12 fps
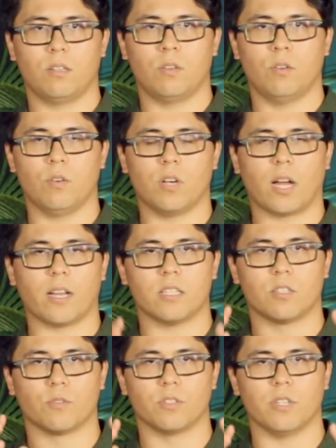who God
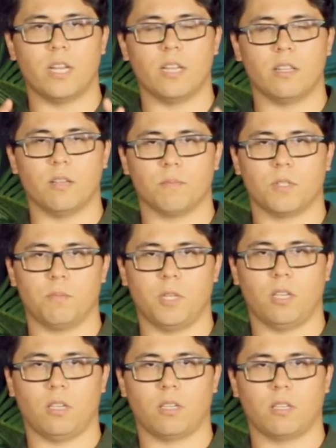has created them to
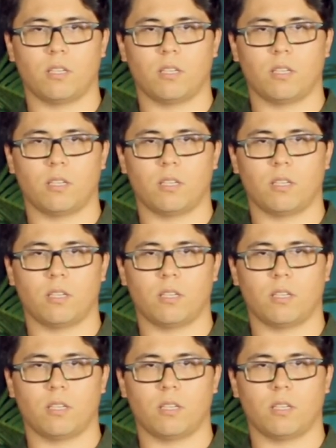be.